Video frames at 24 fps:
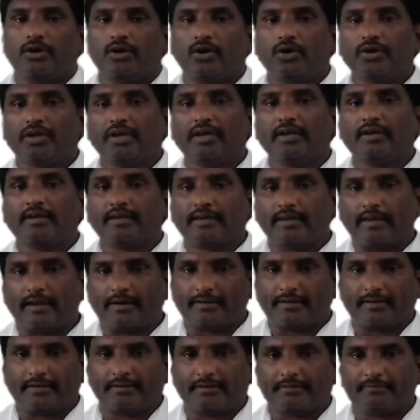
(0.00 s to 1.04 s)
Okay,
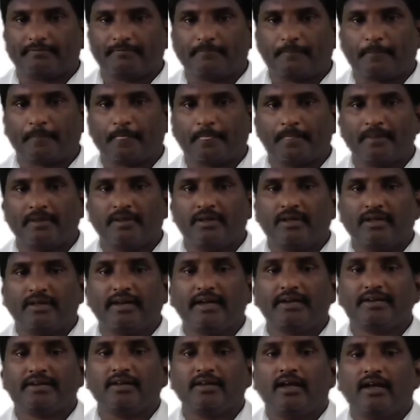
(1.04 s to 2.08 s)
category.
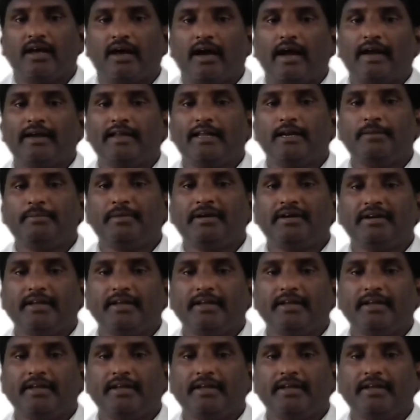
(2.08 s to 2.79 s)
Right? And element